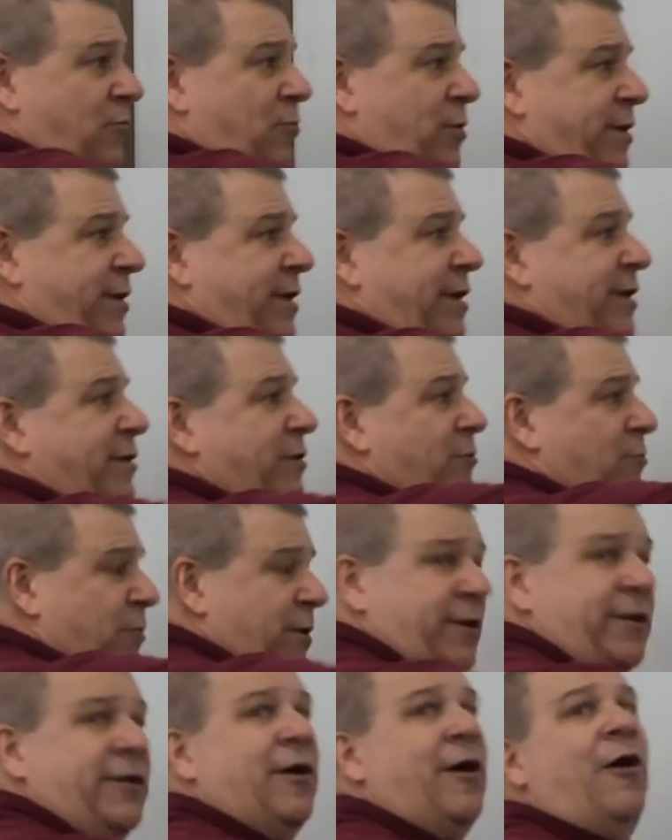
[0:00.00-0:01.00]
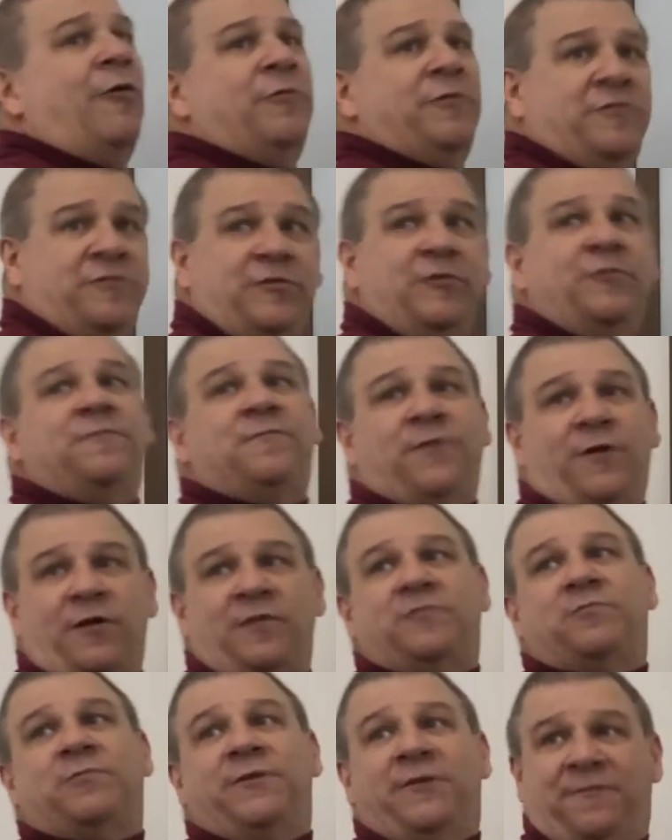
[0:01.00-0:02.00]
What do you always do
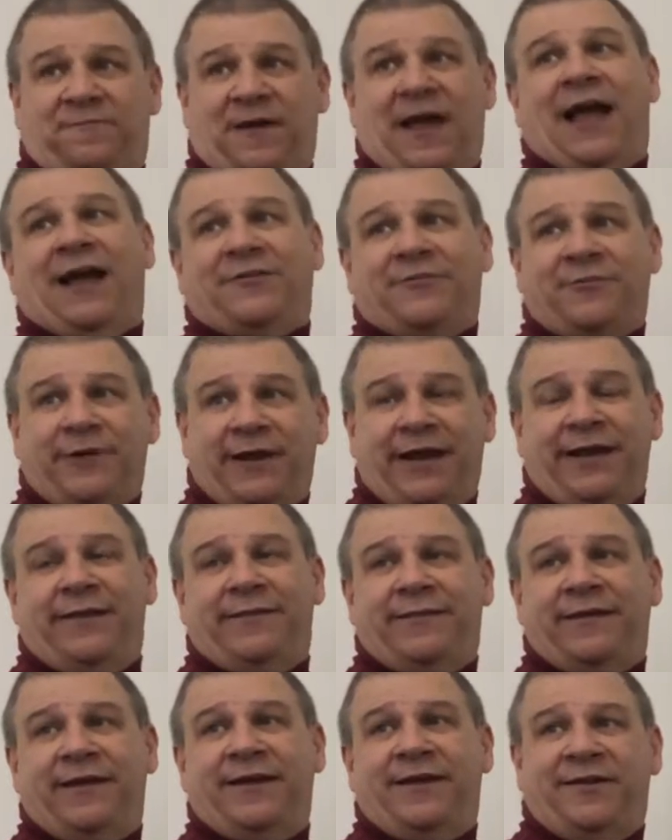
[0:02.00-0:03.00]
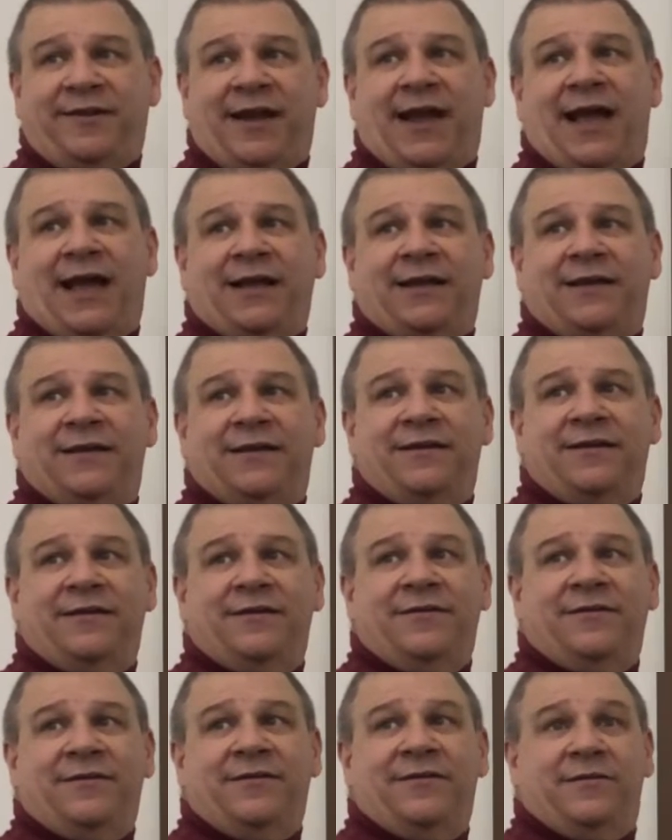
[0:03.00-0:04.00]
first when you're factoring anything? Jack?
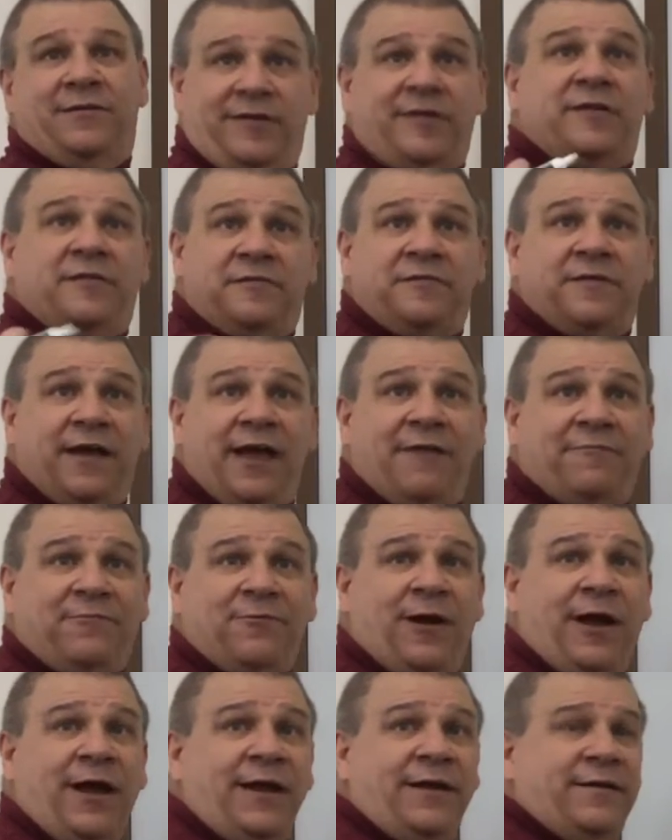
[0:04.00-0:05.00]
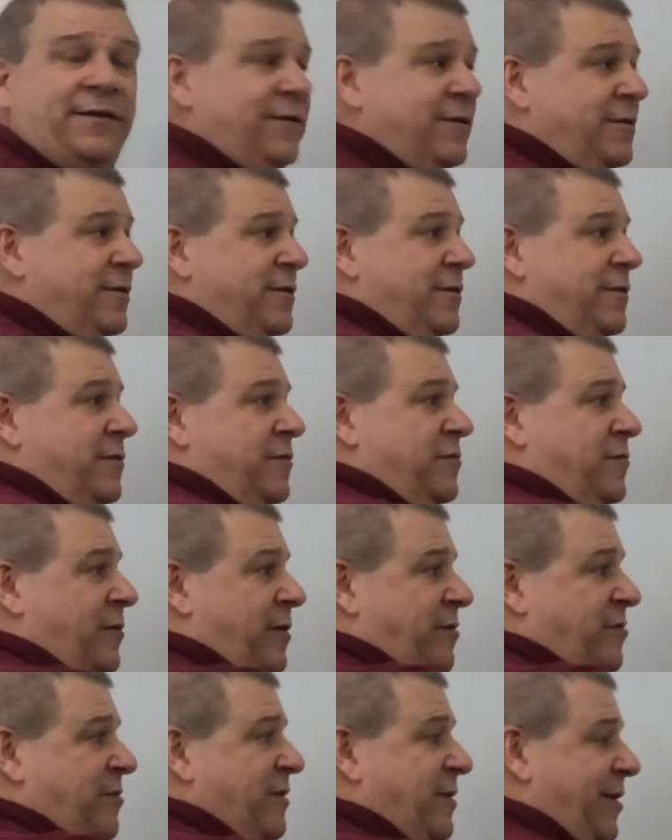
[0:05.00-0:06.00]
GCF, right? So
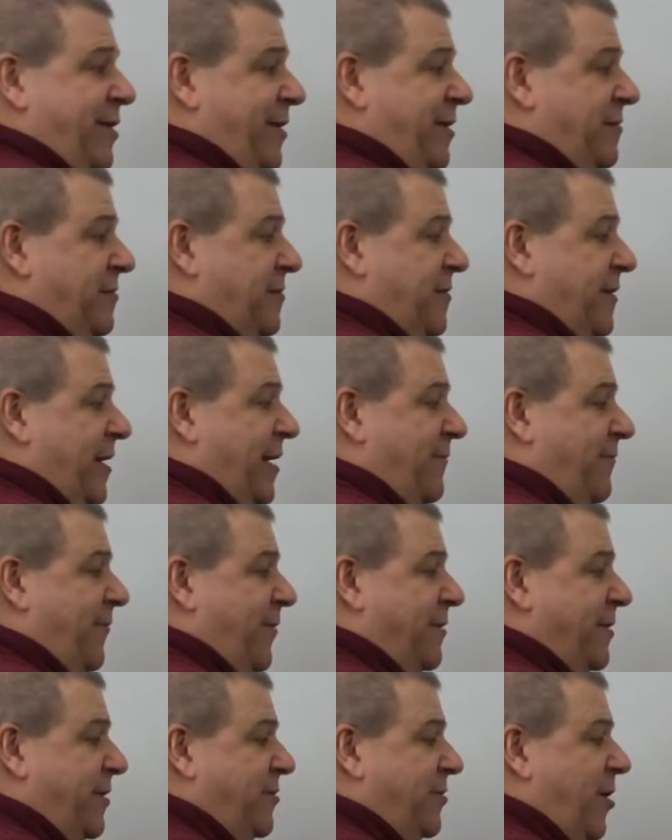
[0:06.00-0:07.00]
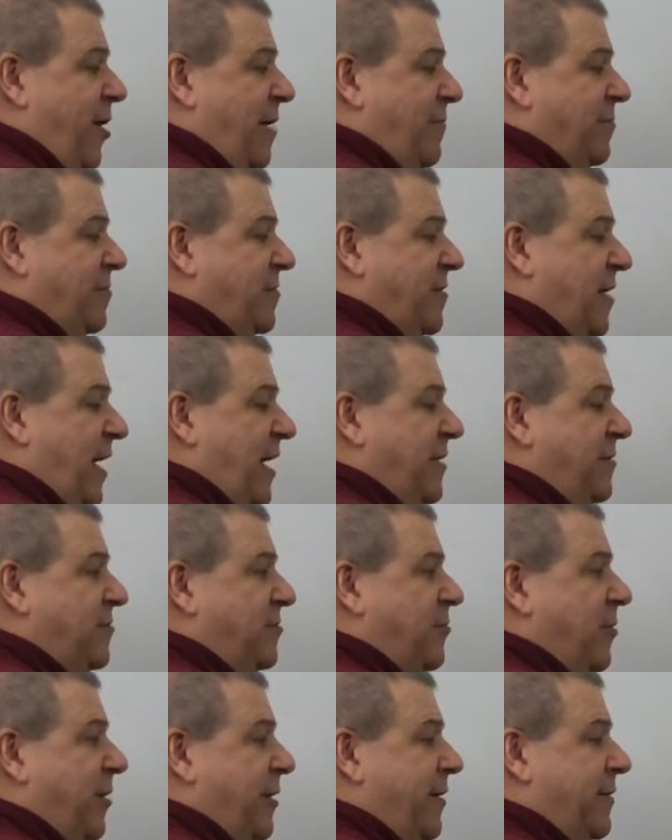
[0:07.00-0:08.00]
isn't the GCF on the top sine
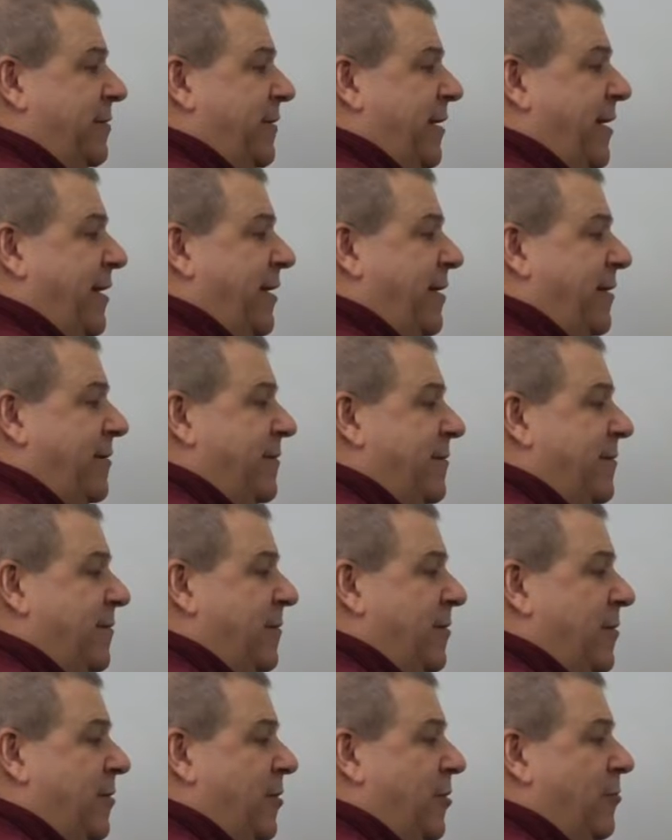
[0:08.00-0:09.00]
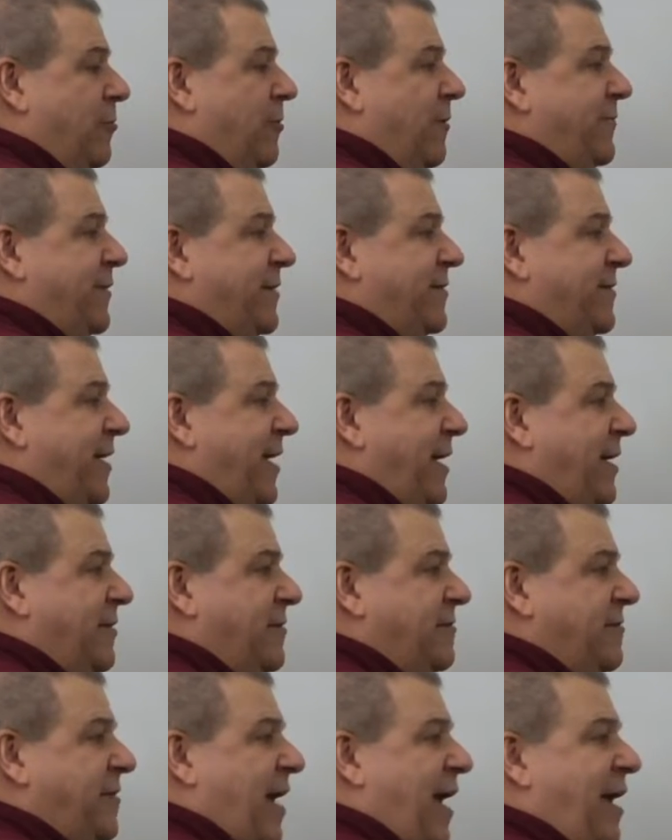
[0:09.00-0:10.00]
squared of theta? Well, if you take a
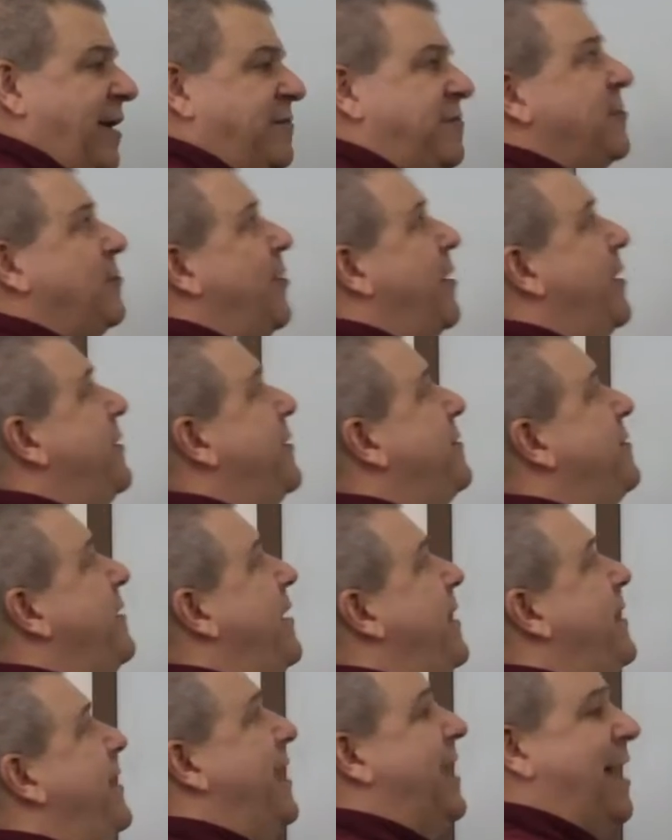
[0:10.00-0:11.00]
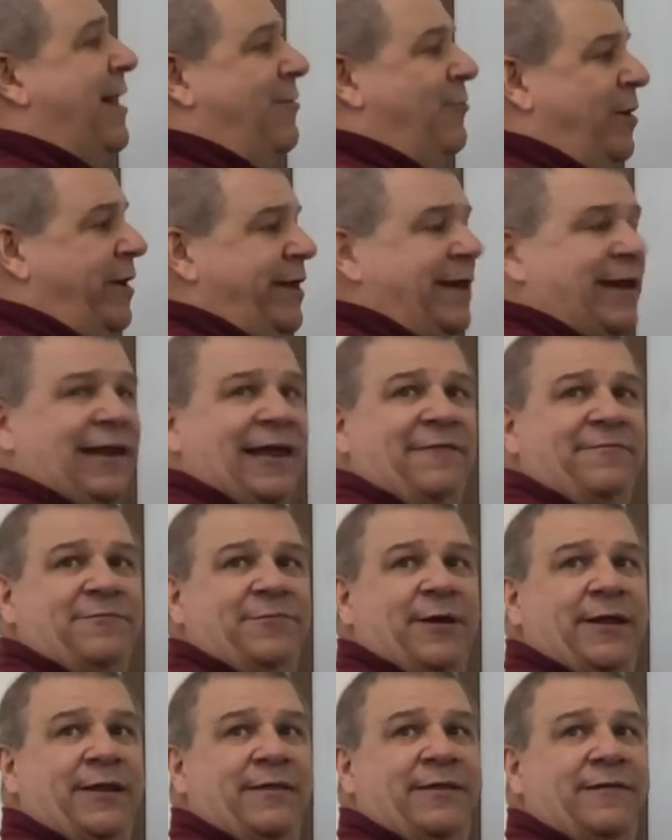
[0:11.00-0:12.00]
sine squared of theta out, what are you
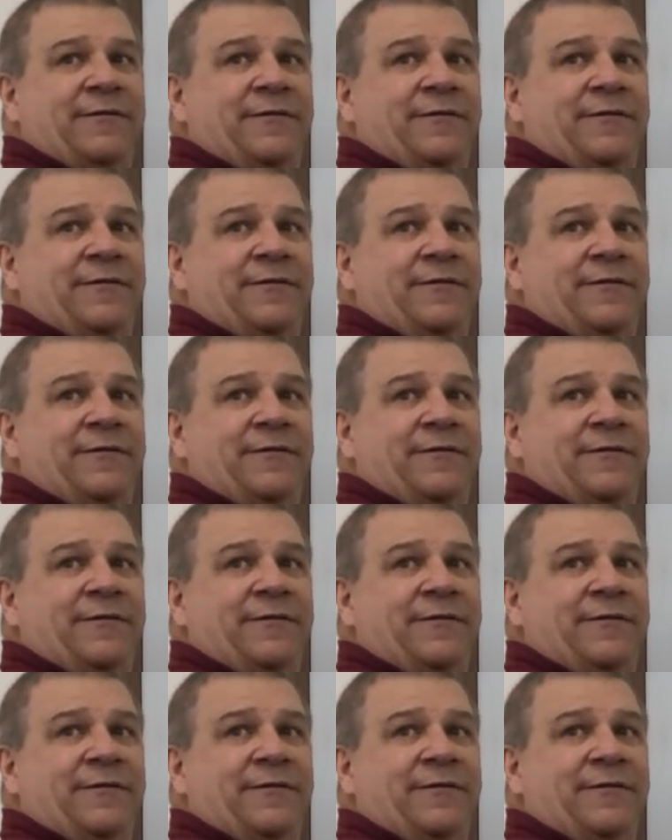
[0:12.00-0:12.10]
left with?